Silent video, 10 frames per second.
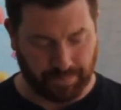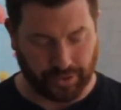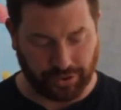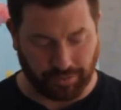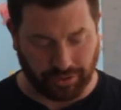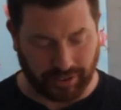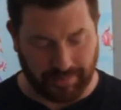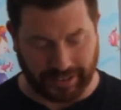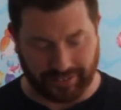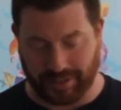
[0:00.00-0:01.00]
The
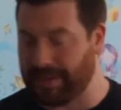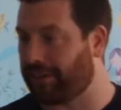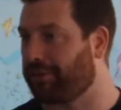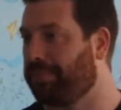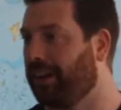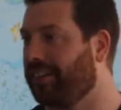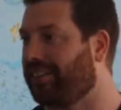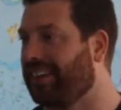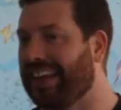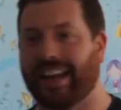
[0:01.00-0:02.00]
Jerusalemites, the
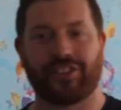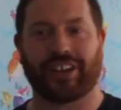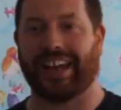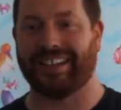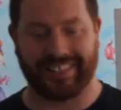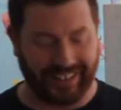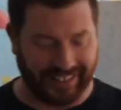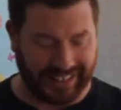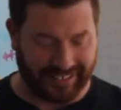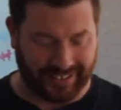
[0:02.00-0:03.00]
metropolitan, the educated
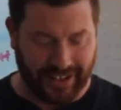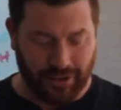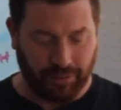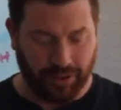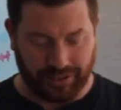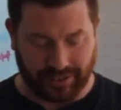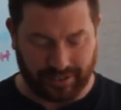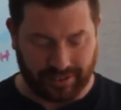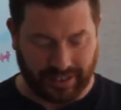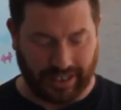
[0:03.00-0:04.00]
elite would
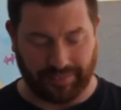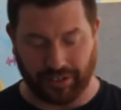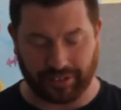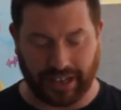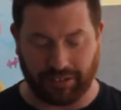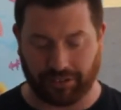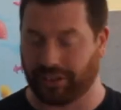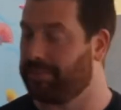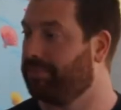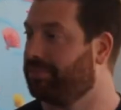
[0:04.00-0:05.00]
have looked down
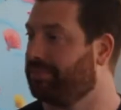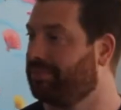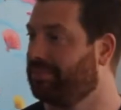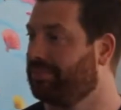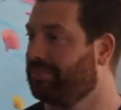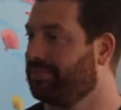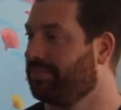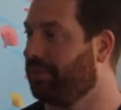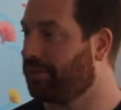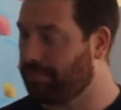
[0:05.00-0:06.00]
on them,
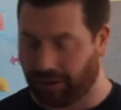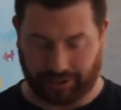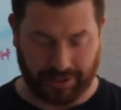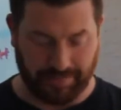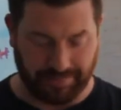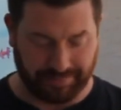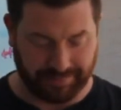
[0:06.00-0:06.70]
would have mocked them.